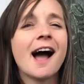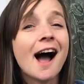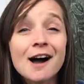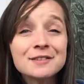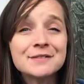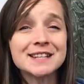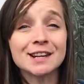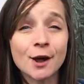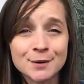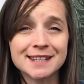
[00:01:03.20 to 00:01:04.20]
I've lived in
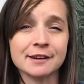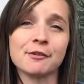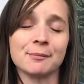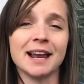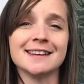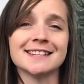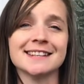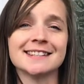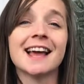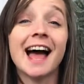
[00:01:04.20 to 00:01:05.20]
loads of different
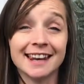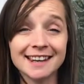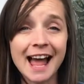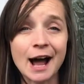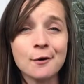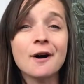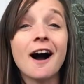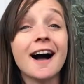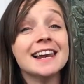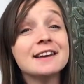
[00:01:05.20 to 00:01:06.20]
places, and now
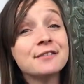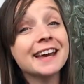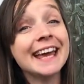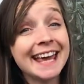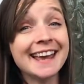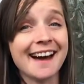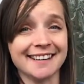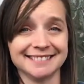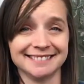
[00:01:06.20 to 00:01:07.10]
I live here.